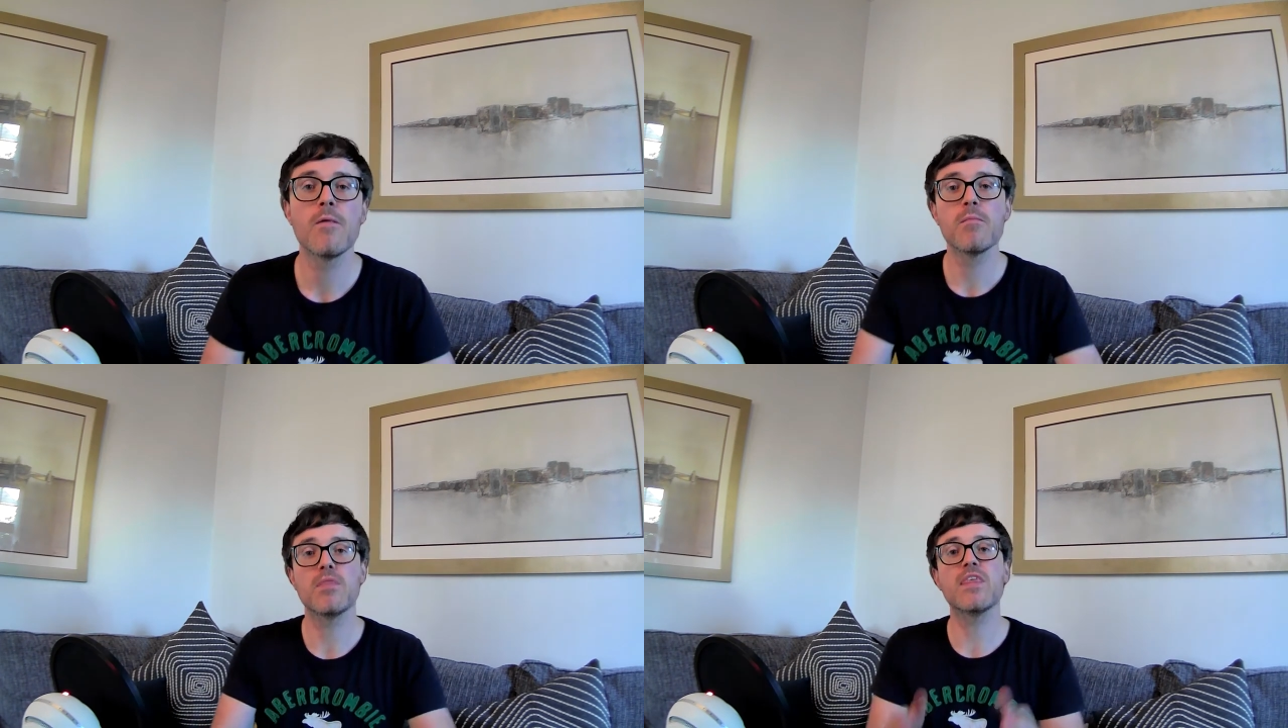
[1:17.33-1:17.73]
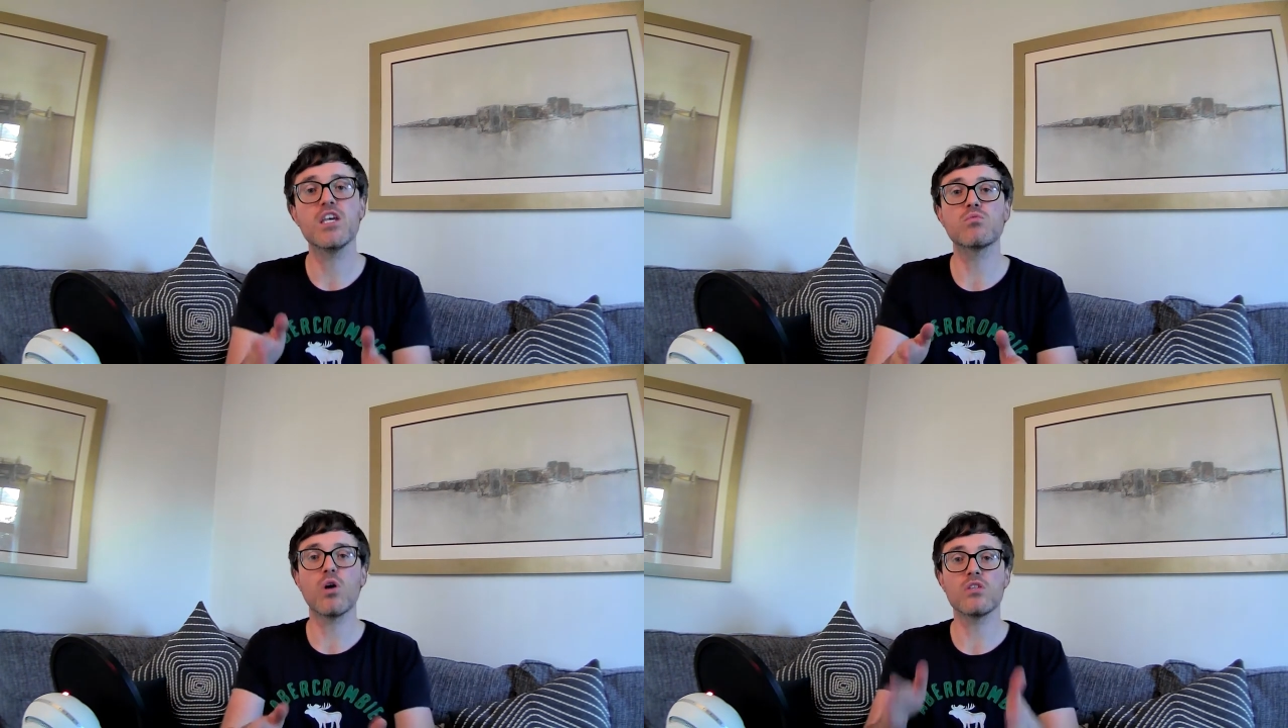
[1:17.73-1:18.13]
But
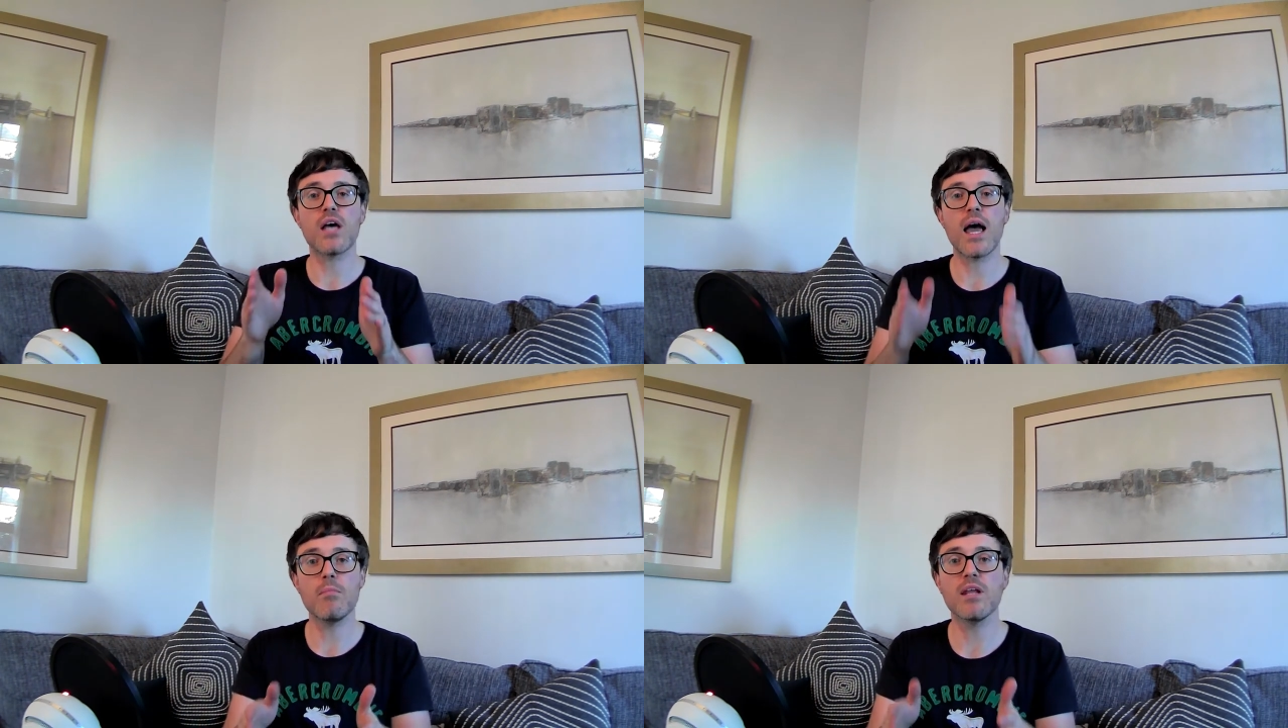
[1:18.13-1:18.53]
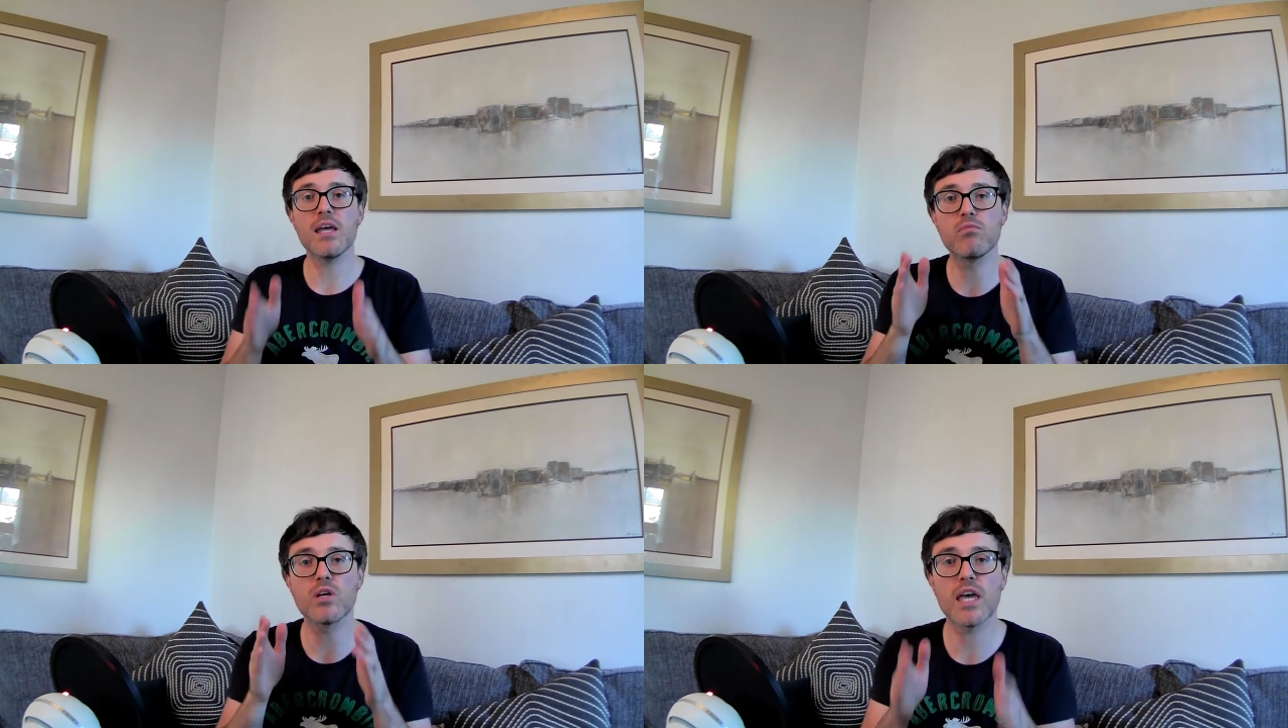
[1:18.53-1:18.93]
these ones, I
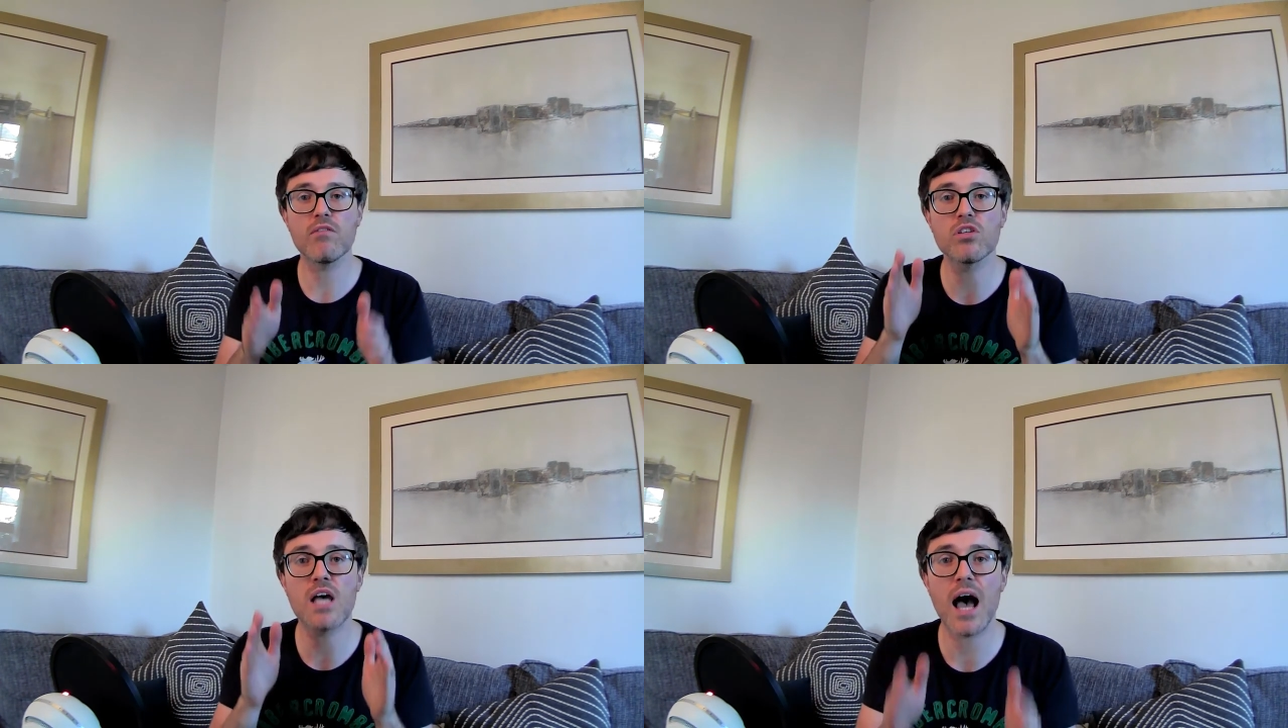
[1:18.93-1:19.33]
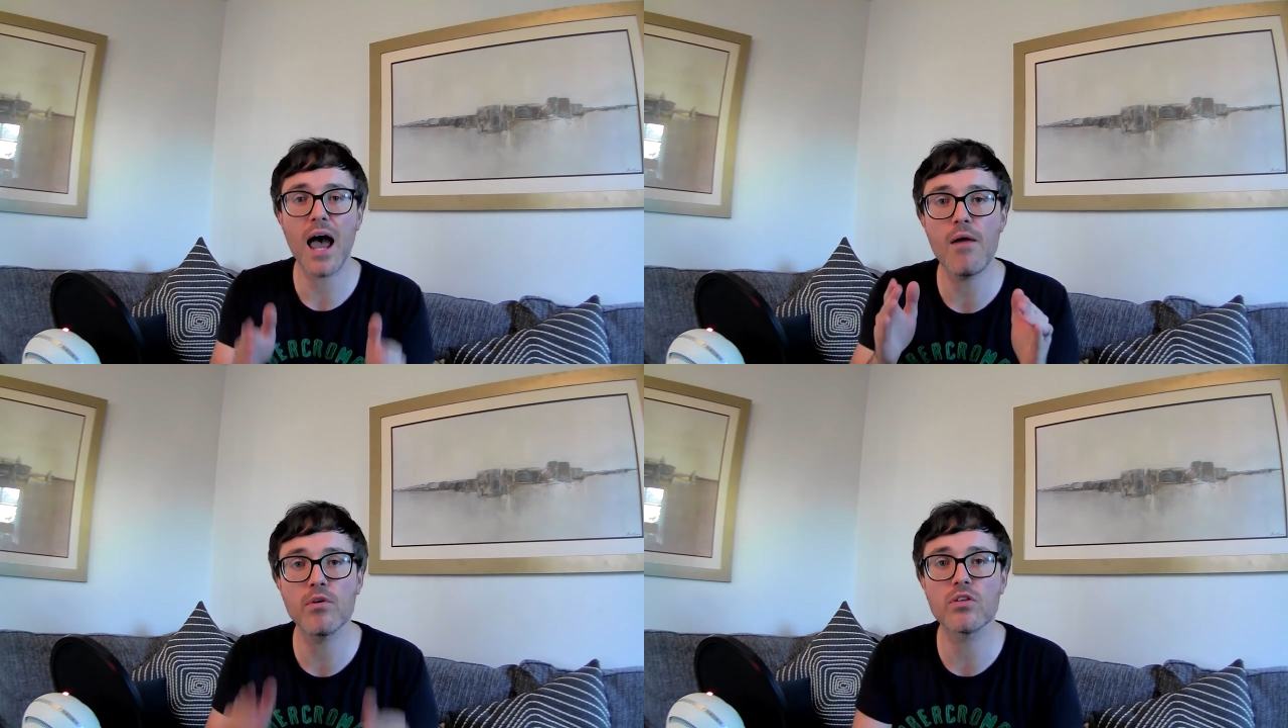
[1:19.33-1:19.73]
believe, will give us
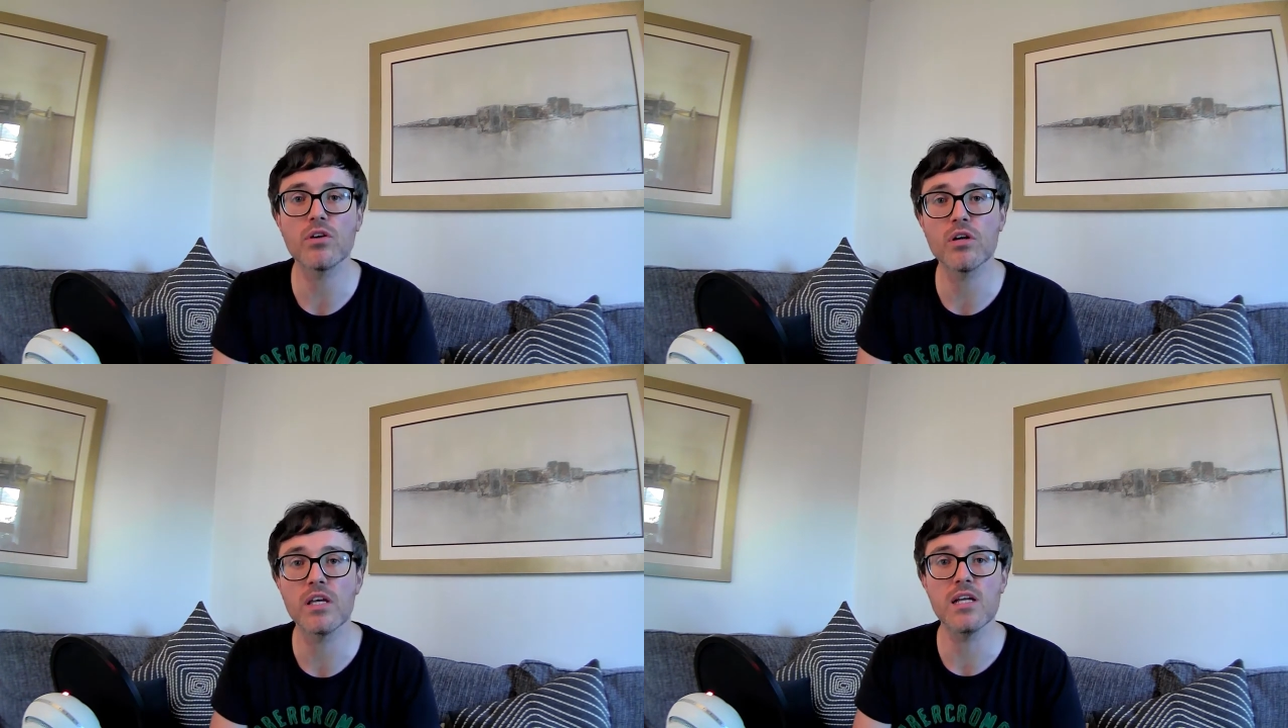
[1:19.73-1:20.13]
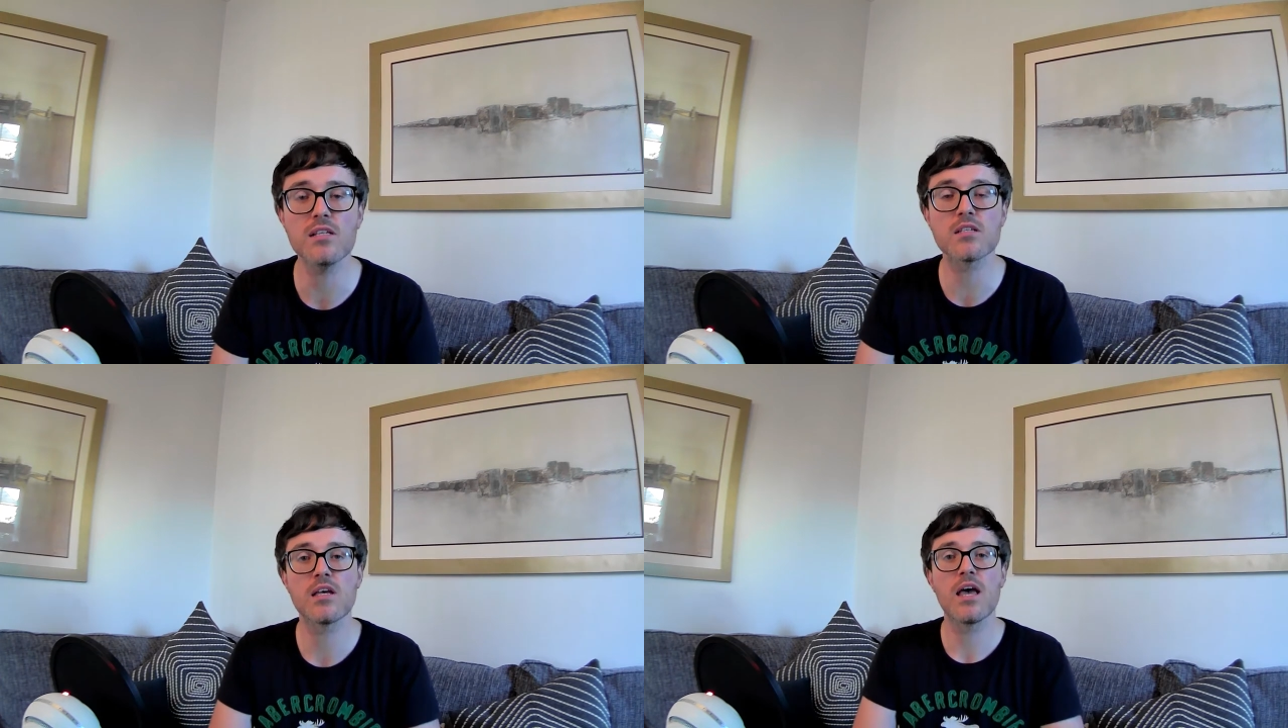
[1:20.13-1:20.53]
high return yields.